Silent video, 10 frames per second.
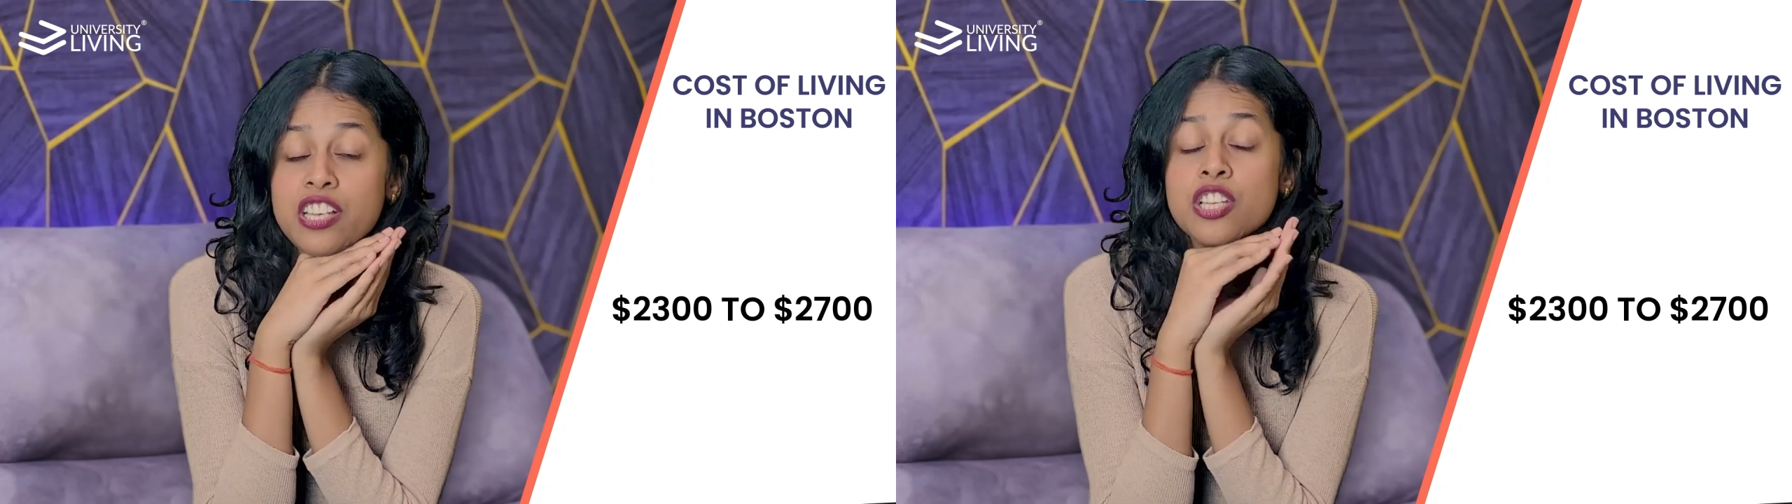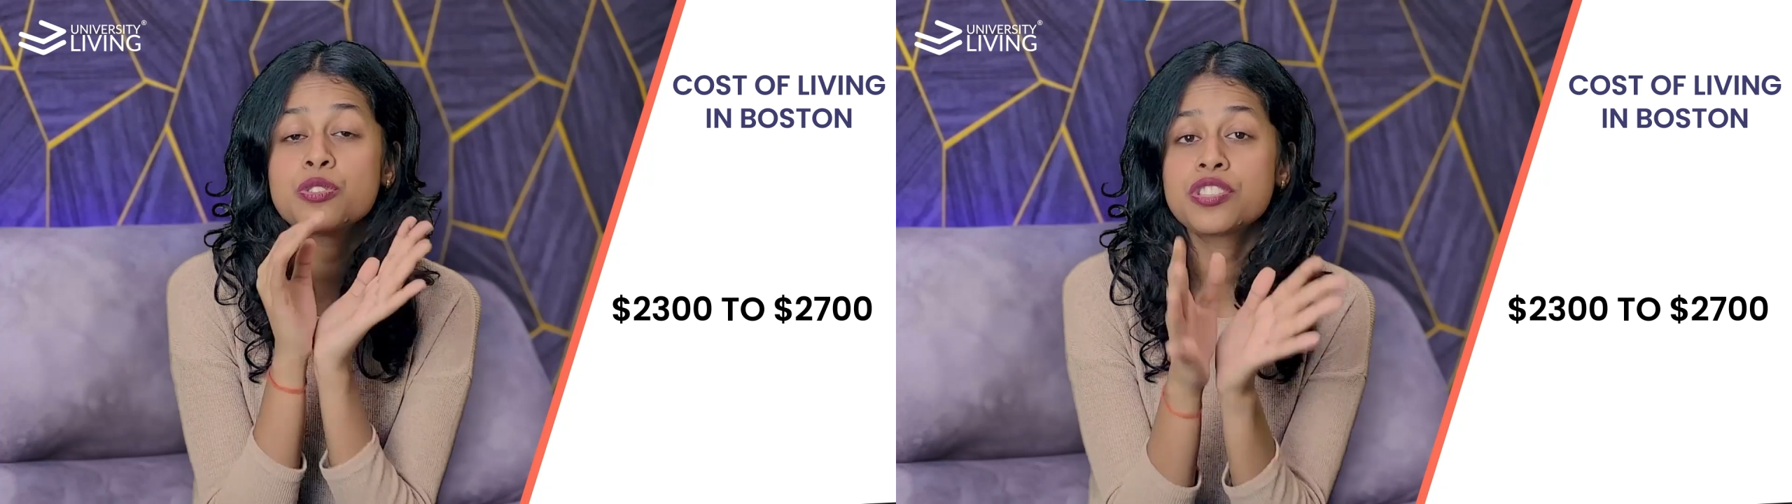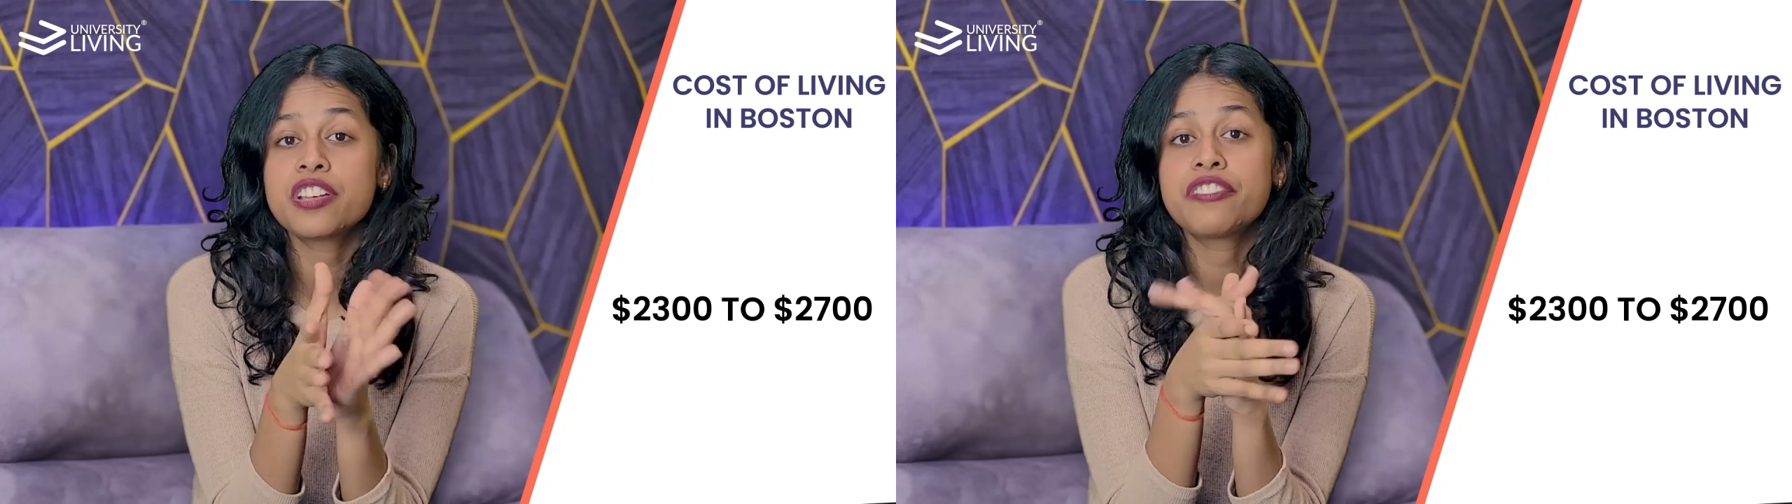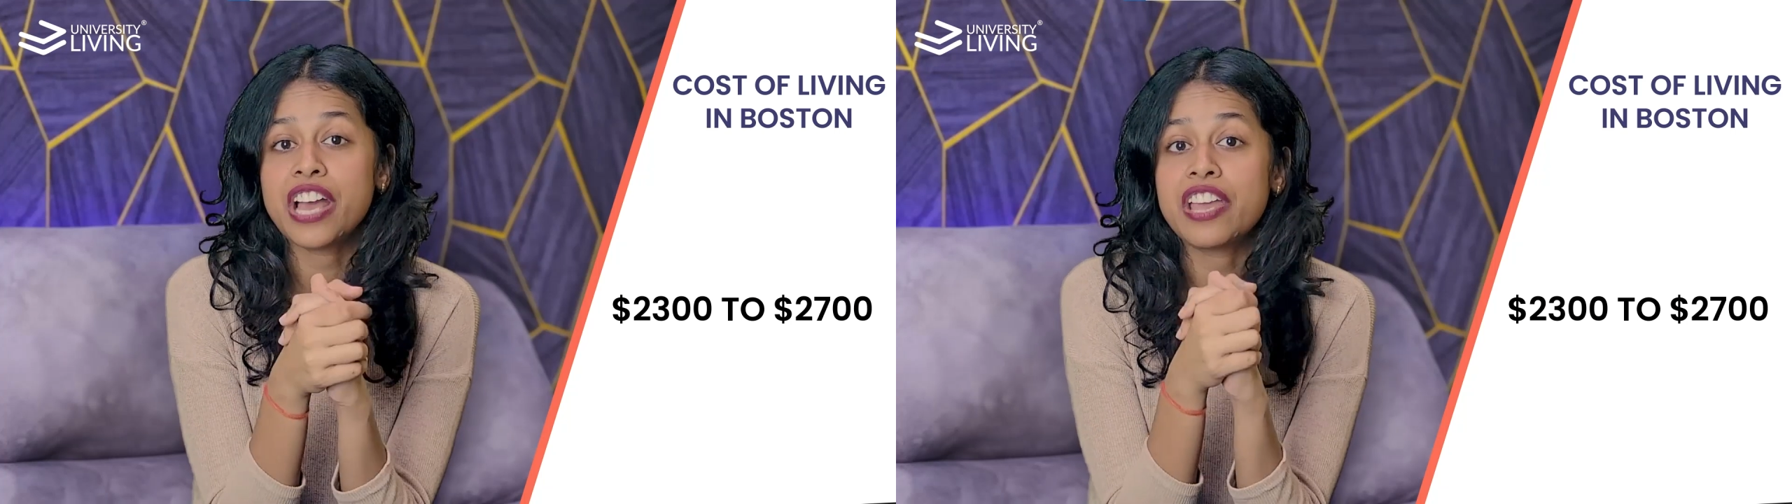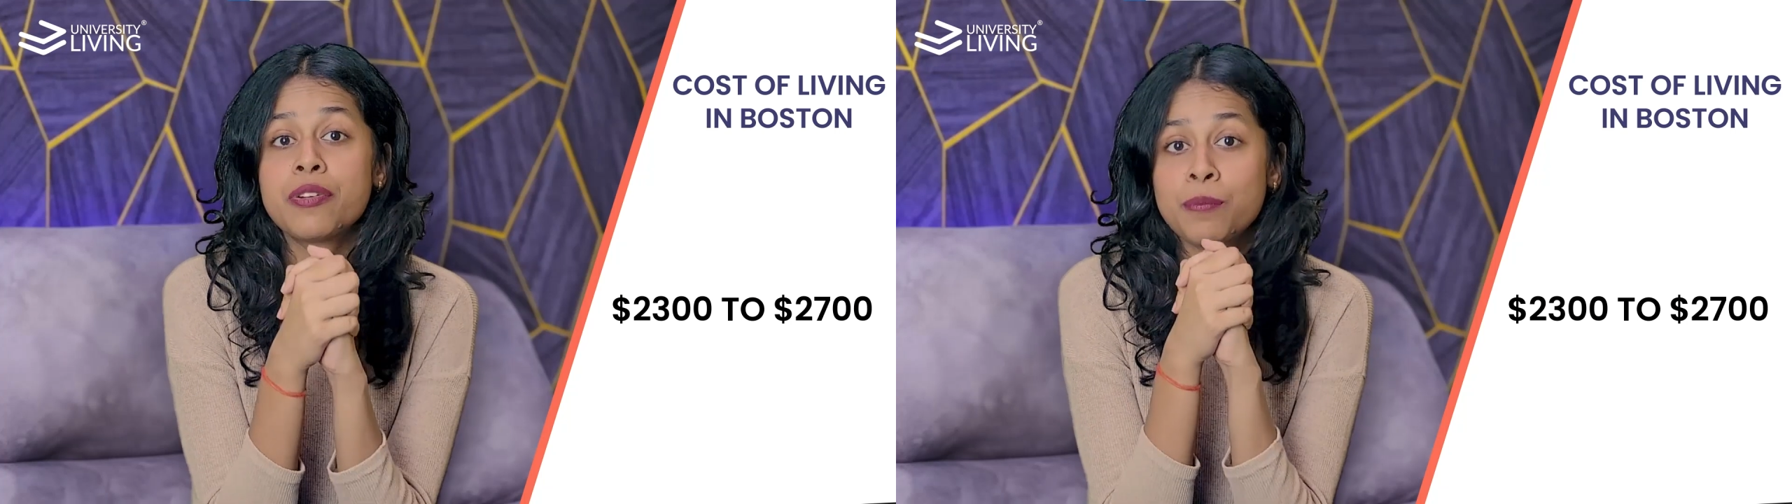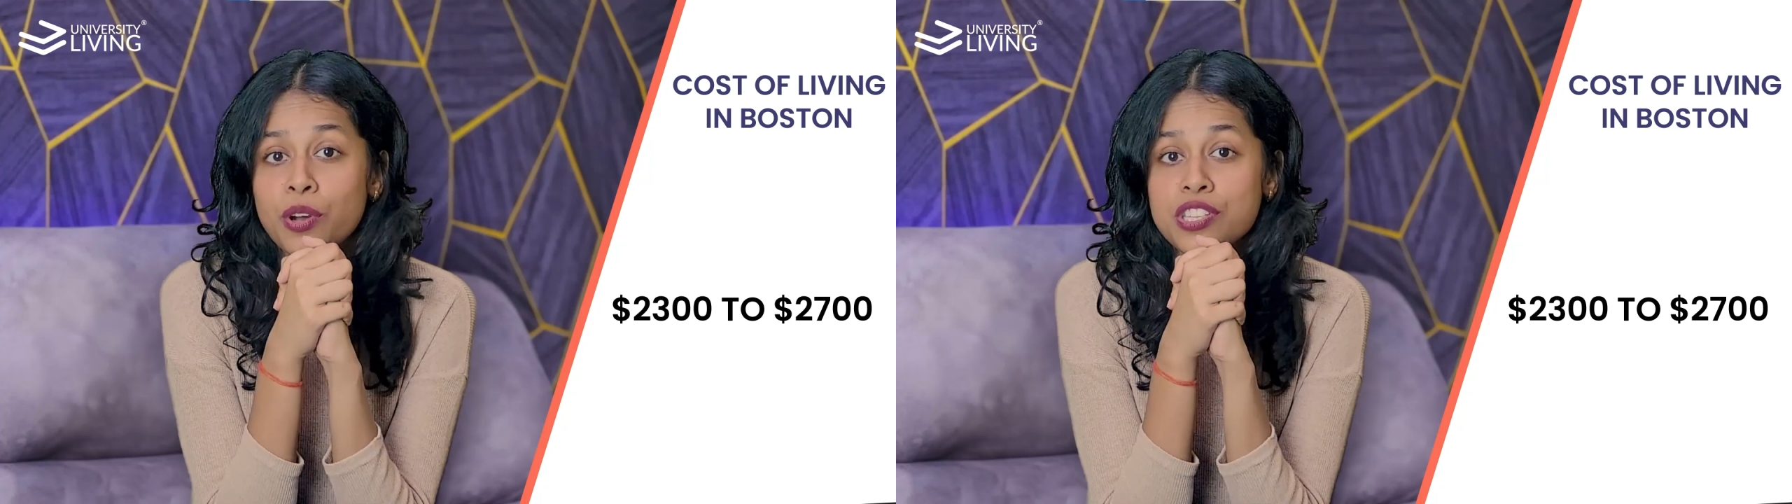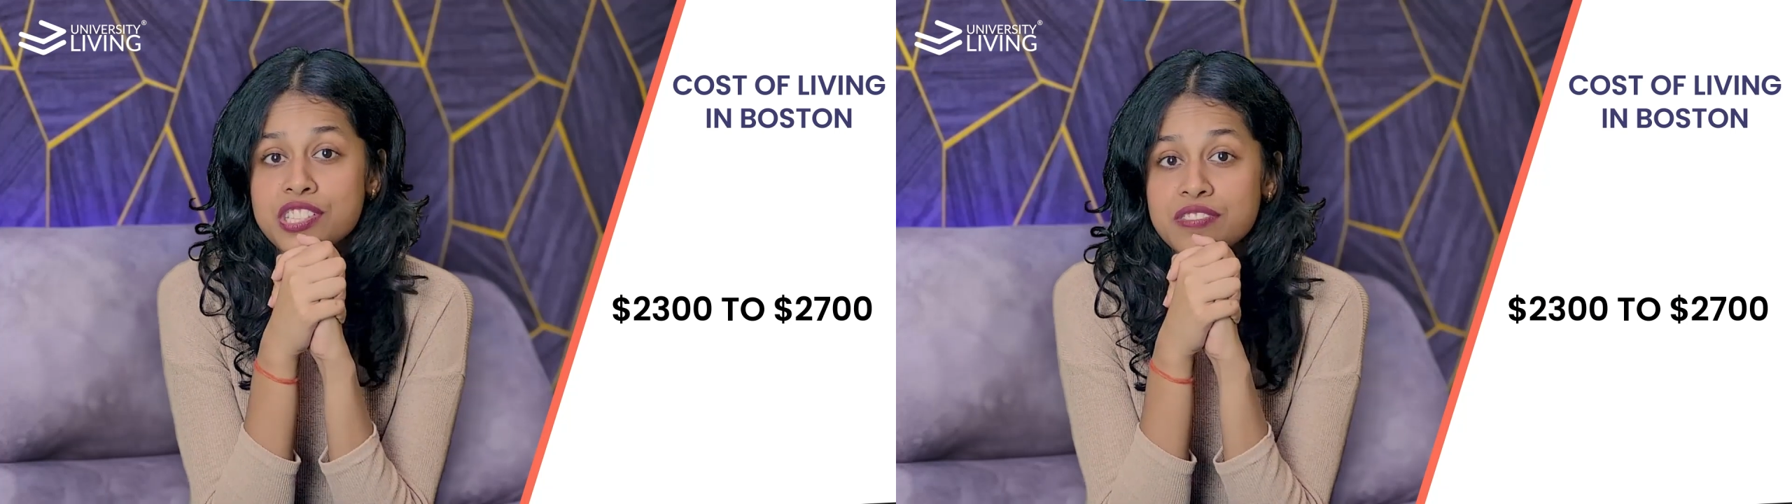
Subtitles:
to survive in Boston.